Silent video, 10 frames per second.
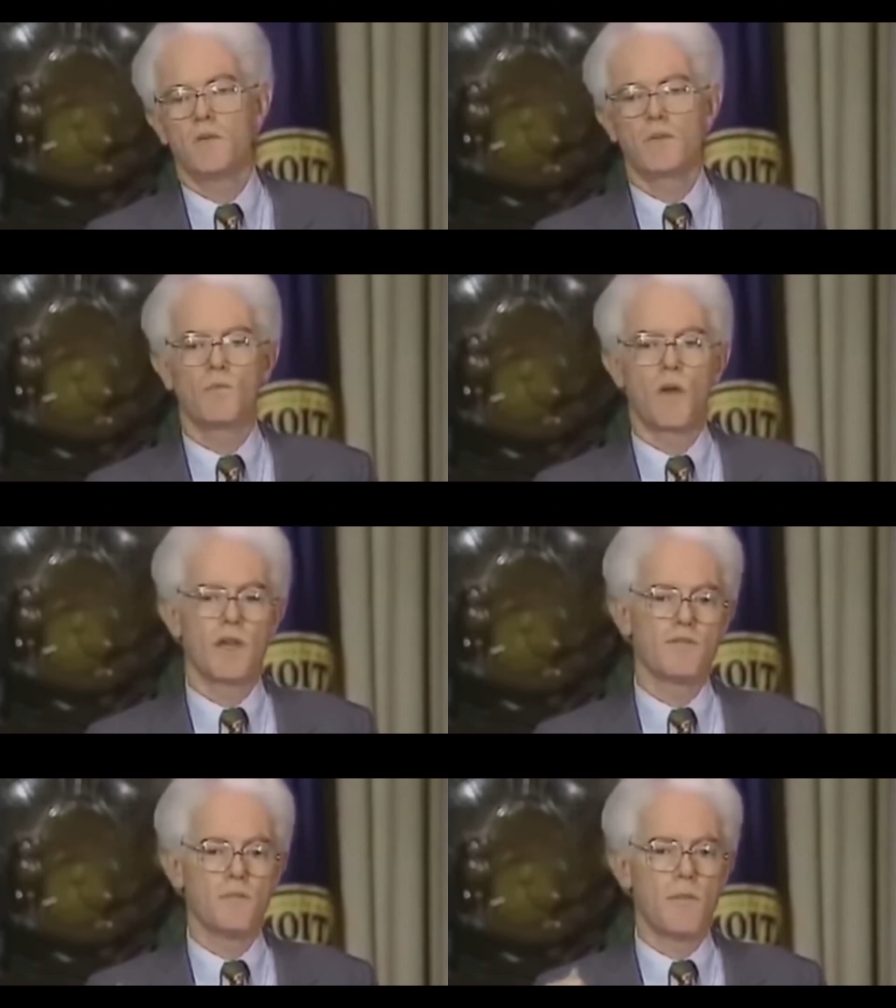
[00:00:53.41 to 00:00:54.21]
it was bought
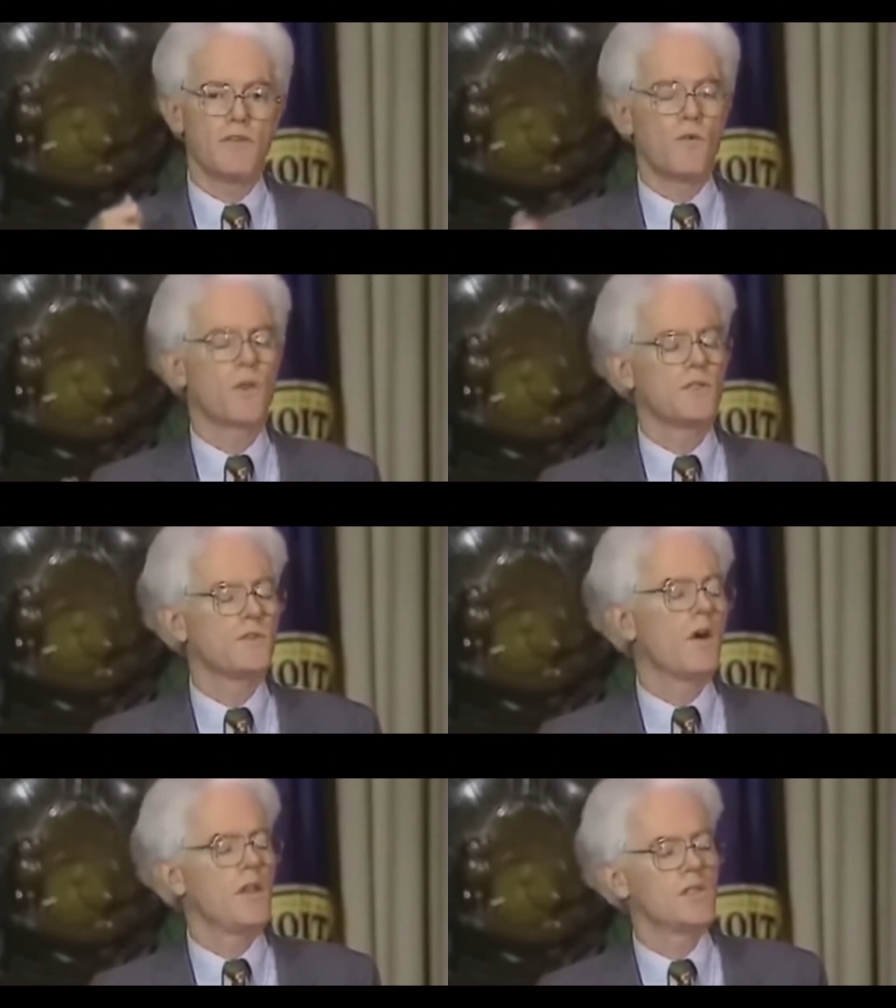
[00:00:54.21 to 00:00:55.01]
out by
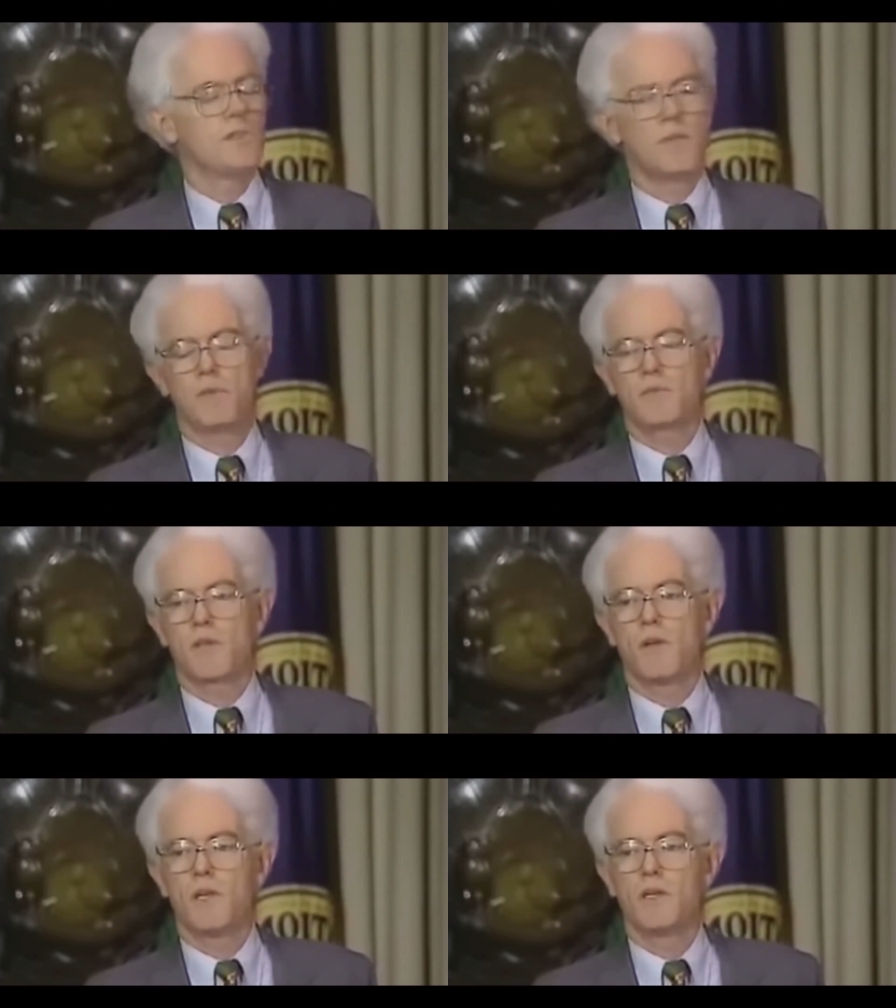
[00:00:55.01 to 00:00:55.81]
$42 by
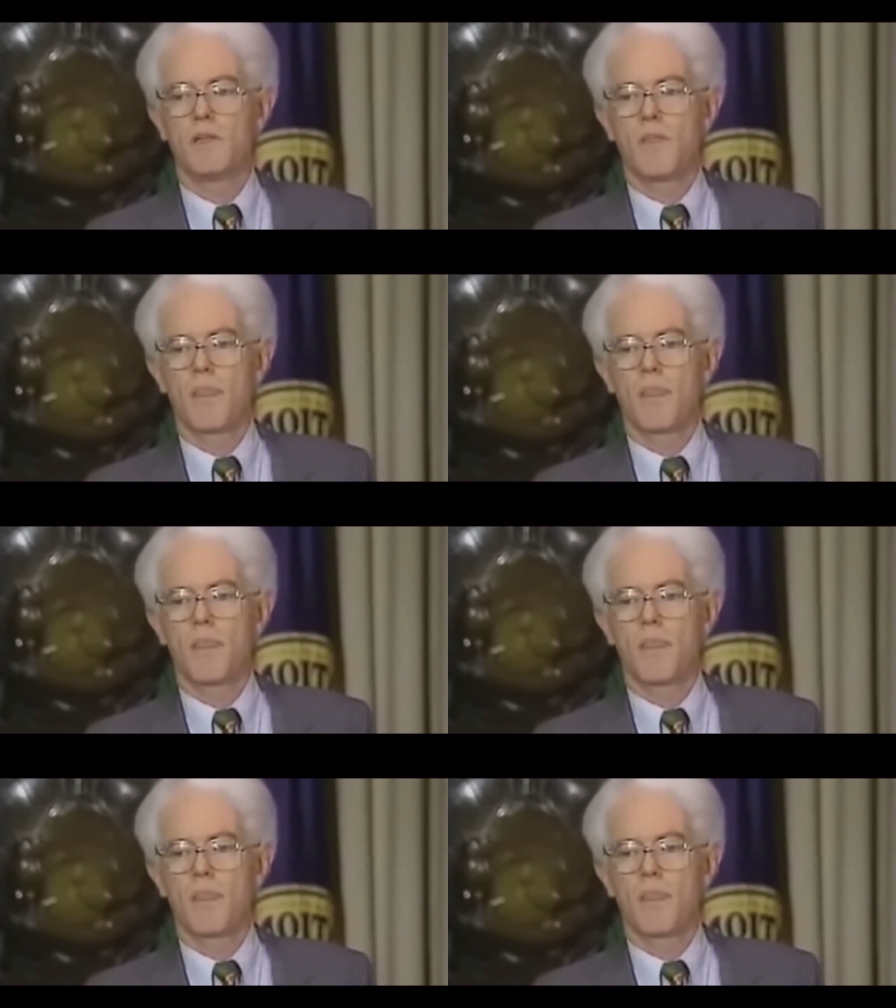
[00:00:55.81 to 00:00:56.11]
PepsiCo.